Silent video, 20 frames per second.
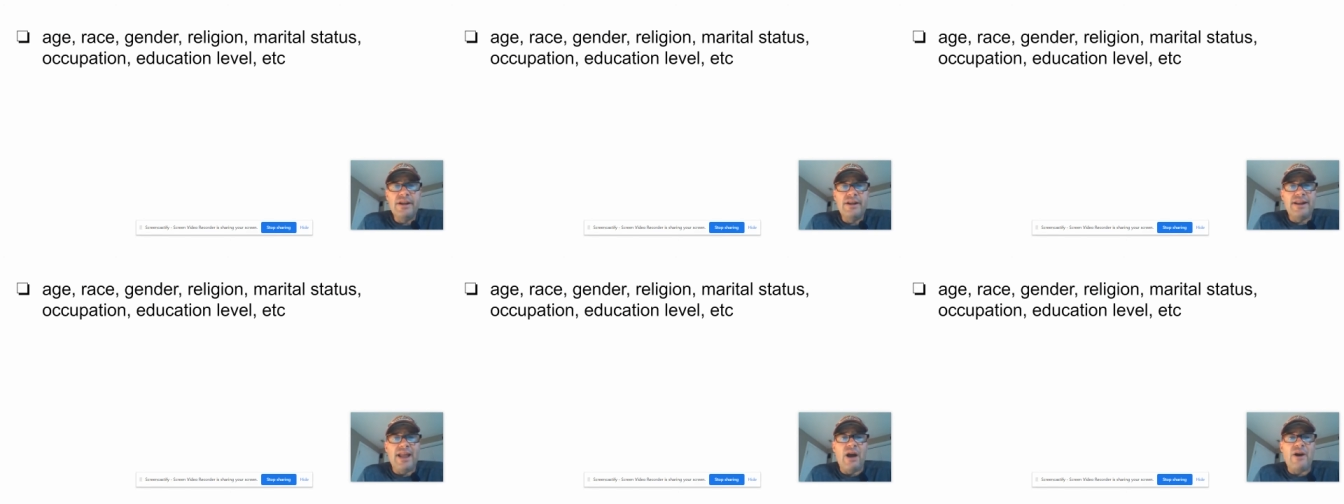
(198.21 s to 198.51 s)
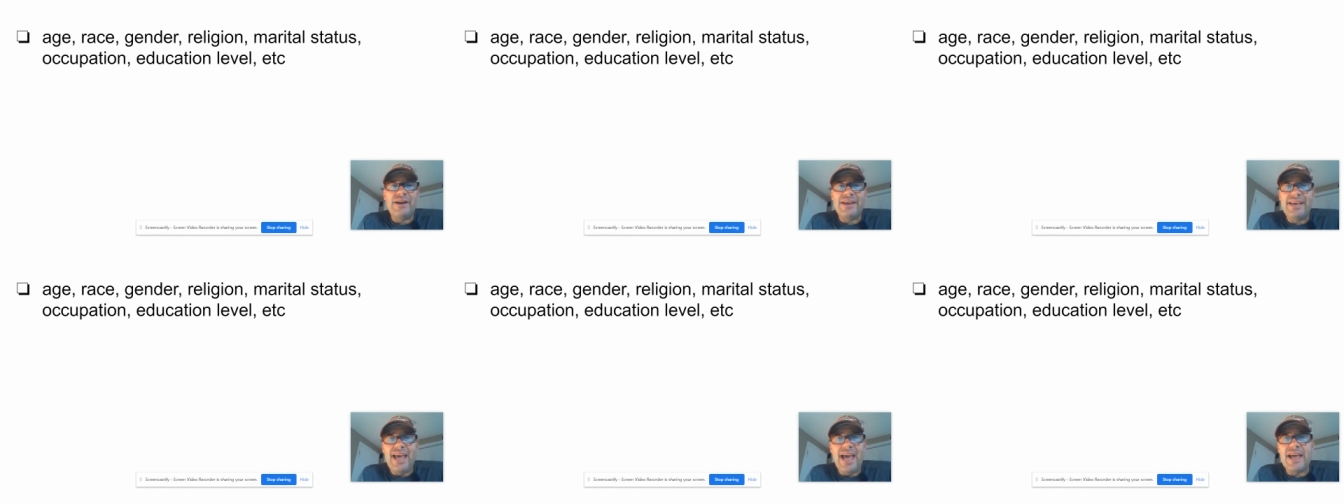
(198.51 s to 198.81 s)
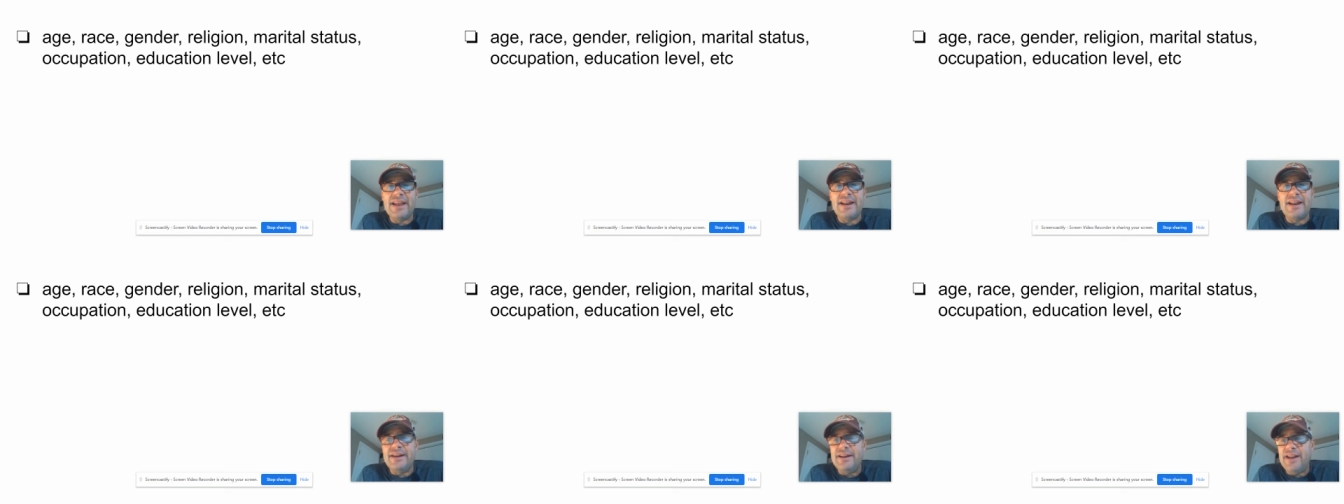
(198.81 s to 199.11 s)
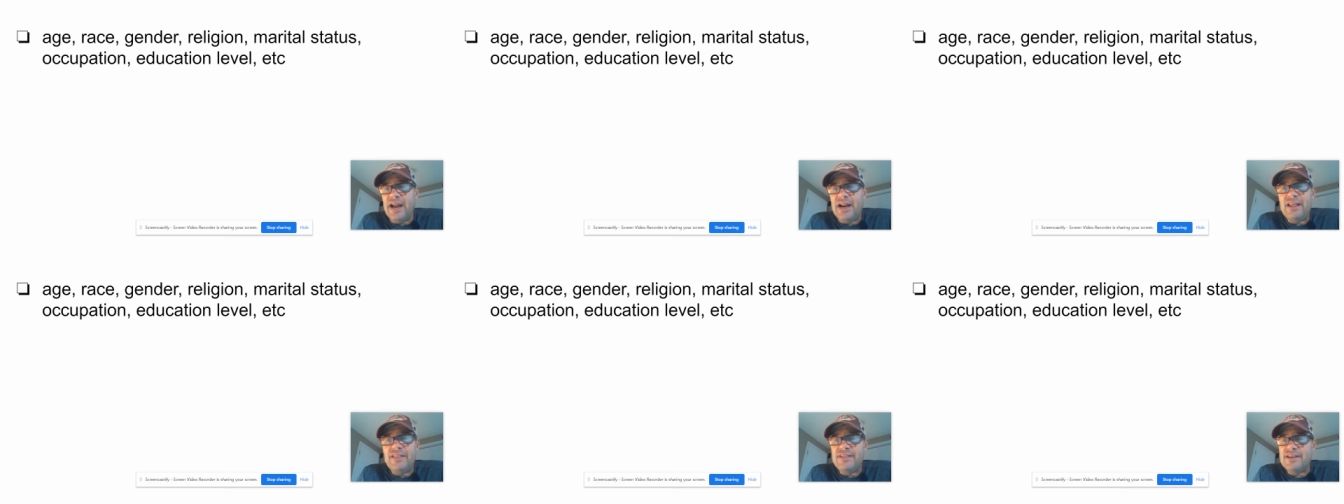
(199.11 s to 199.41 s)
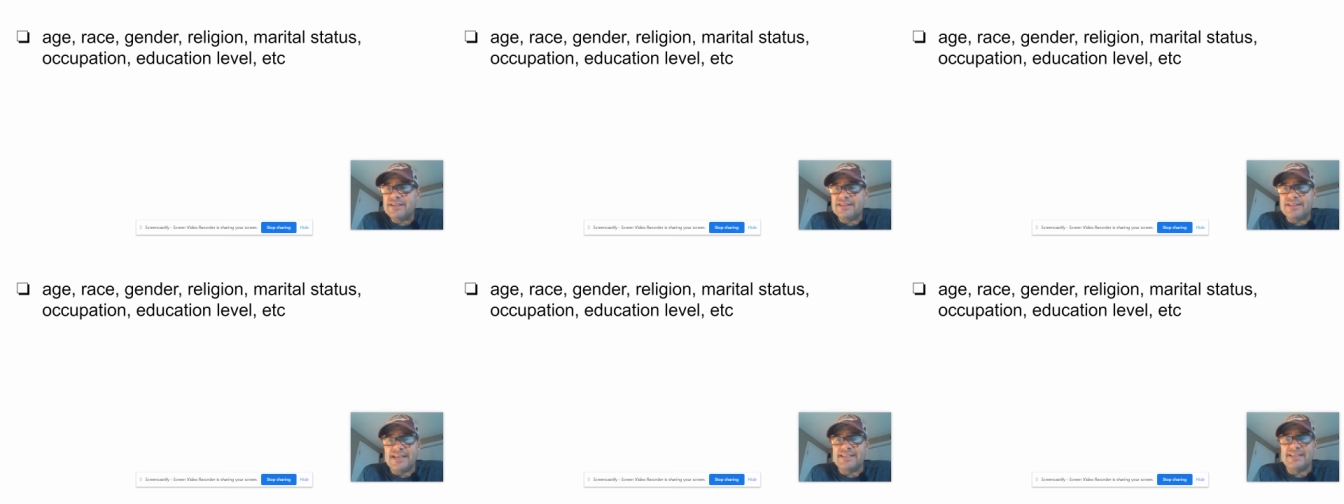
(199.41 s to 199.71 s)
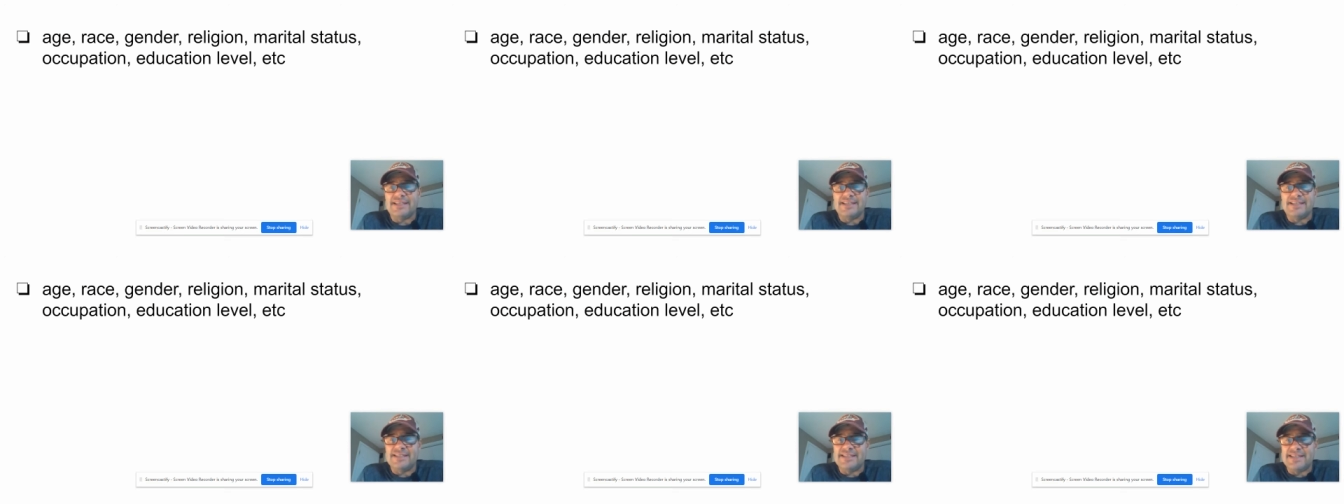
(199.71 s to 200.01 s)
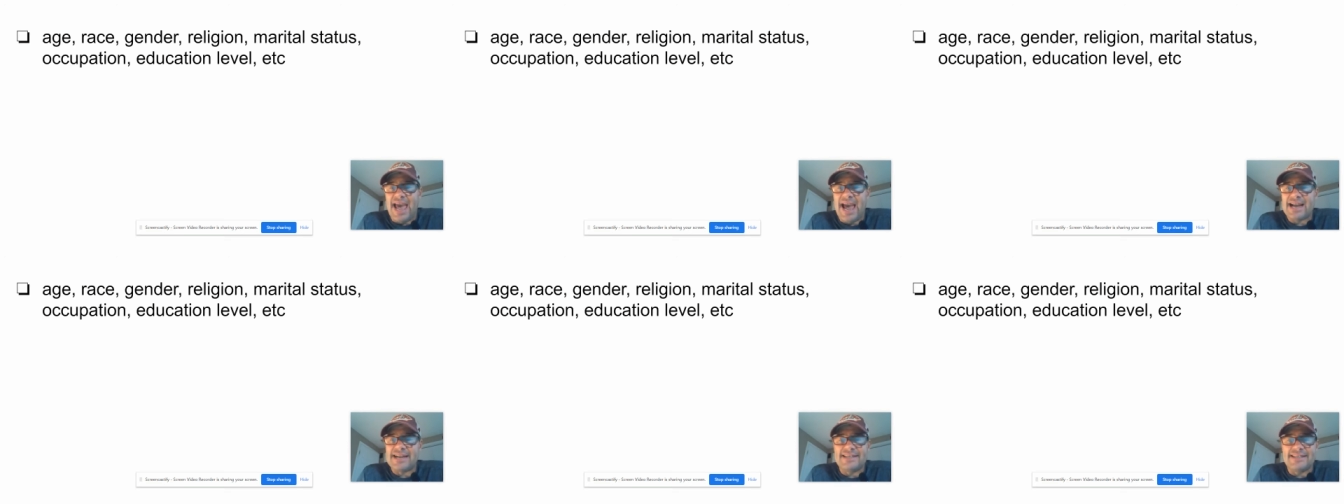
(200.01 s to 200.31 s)
Now, again, none of this is
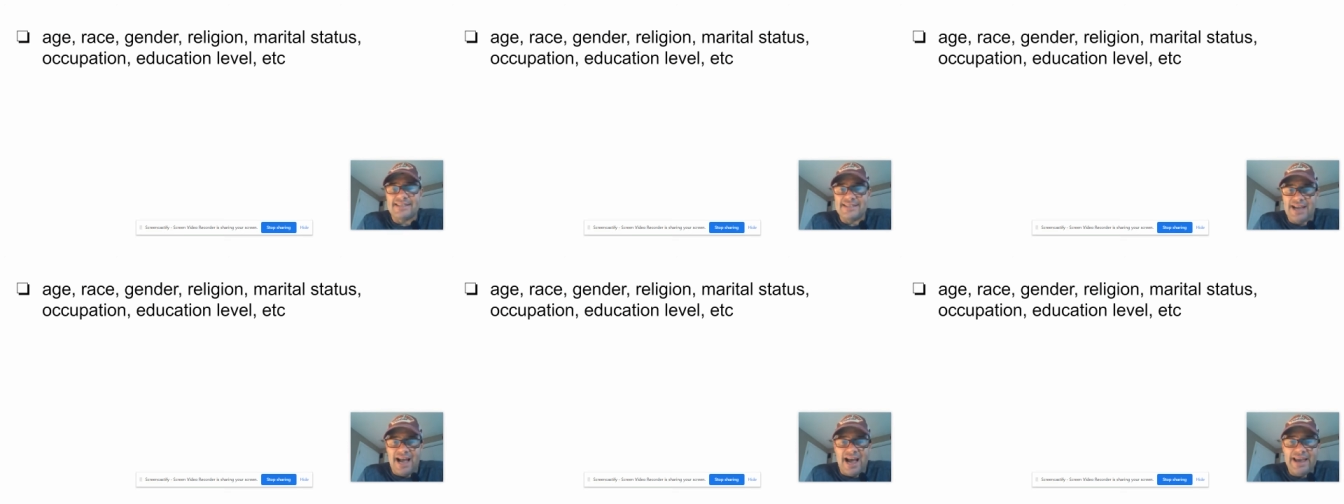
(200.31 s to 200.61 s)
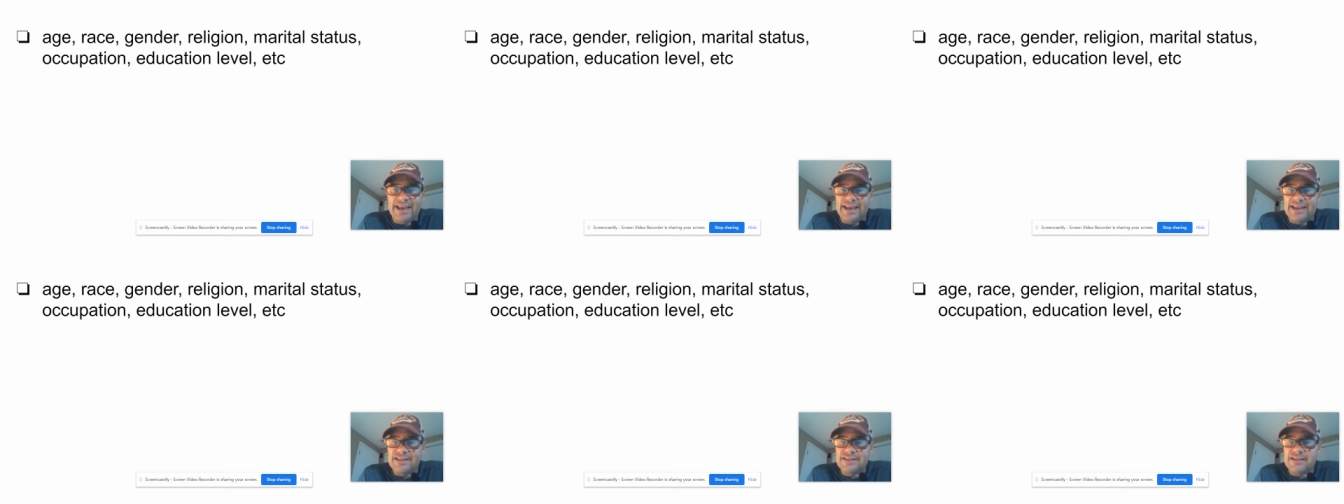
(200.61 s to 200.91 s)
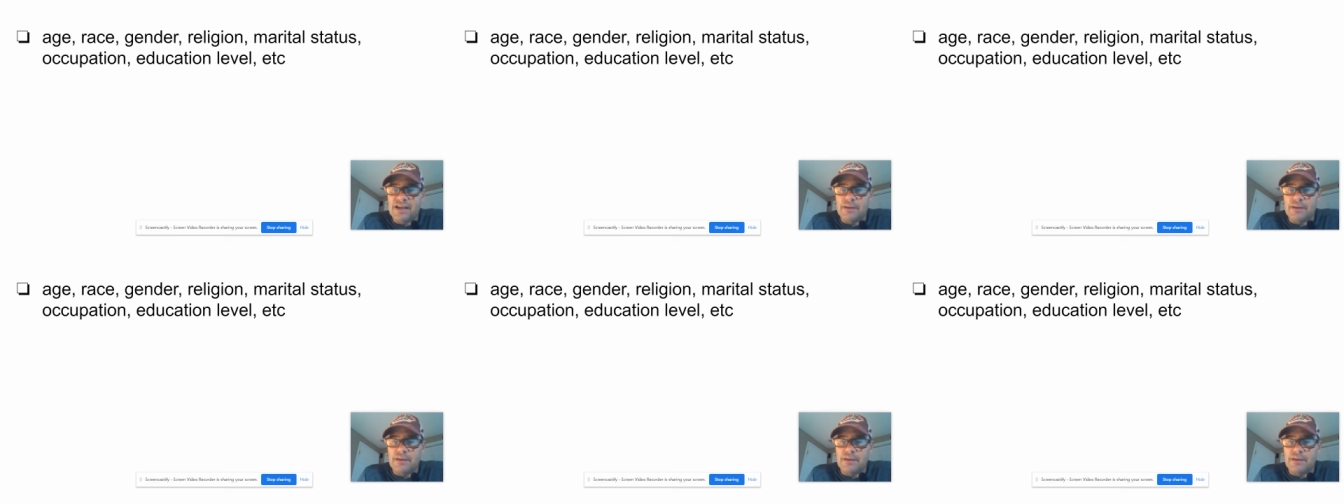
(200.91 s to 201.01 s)
exact science.